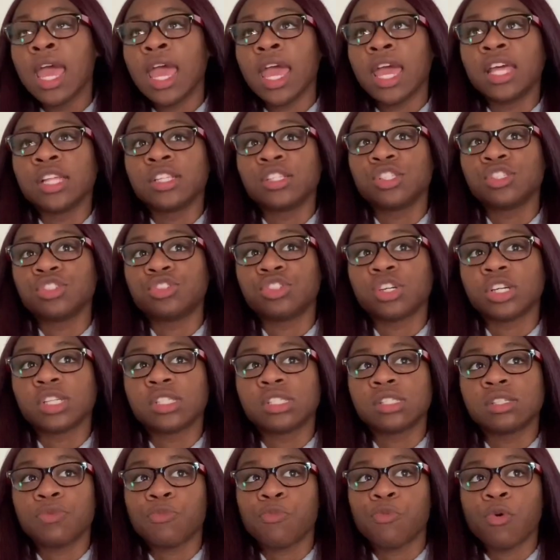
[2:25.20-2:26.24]
and to
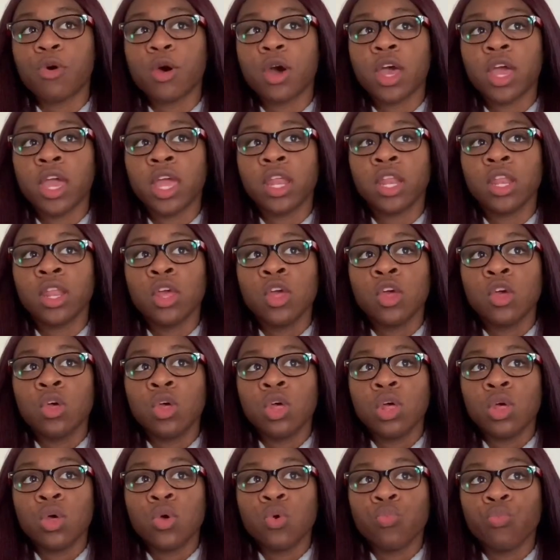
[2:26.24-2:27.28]
trust someone
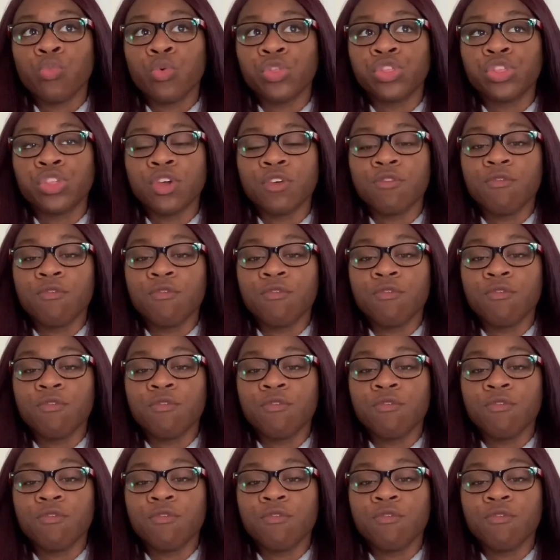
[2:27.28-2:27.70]
with